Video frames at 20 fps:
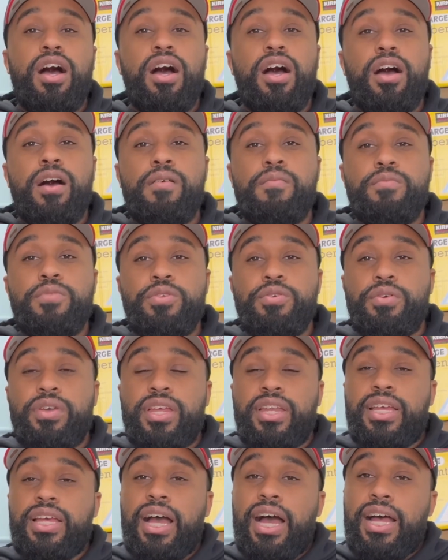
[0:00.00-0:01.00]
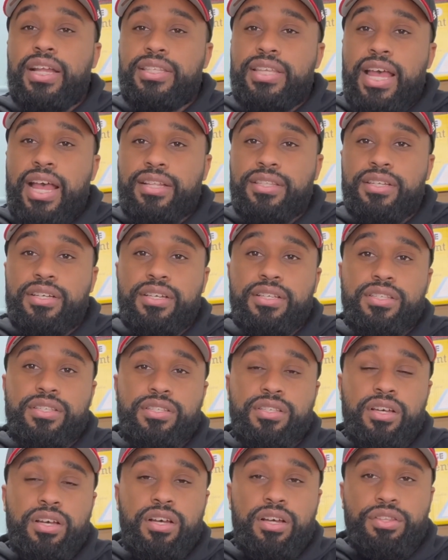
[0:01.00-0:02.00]
You can contact
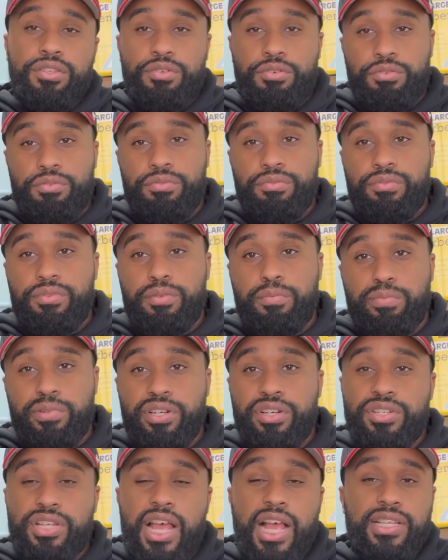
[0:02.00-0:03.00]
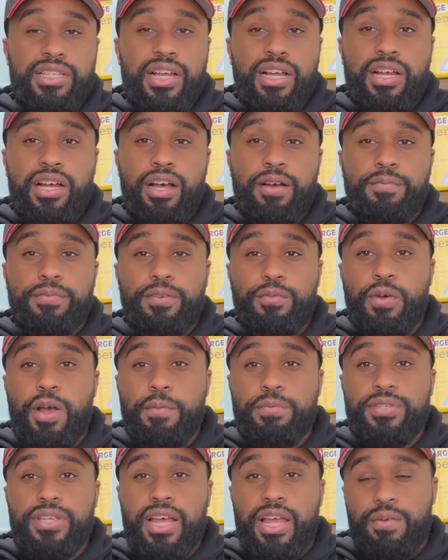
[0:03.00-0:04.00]
us through thebreedershacks.com, the
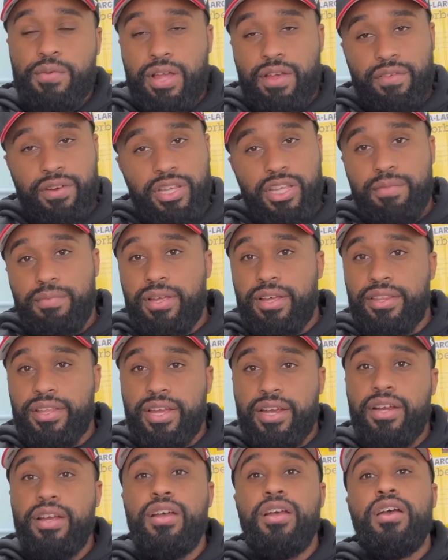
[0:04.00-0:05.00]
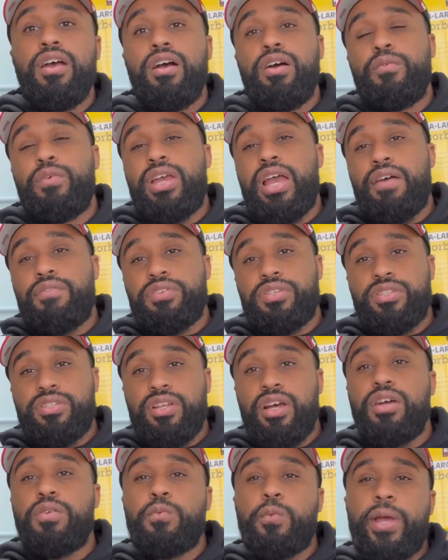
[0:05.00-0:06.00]
website. We have our email there. We have a
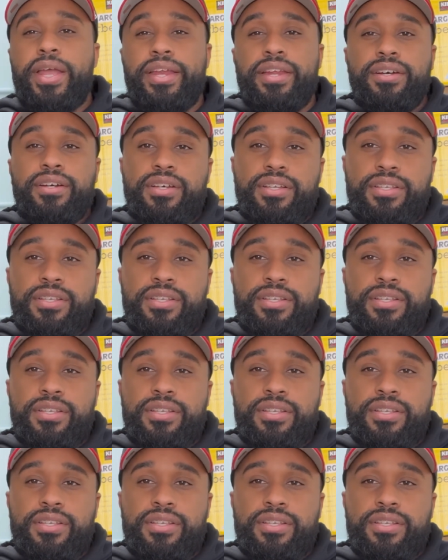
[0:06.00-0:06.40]
stud waiting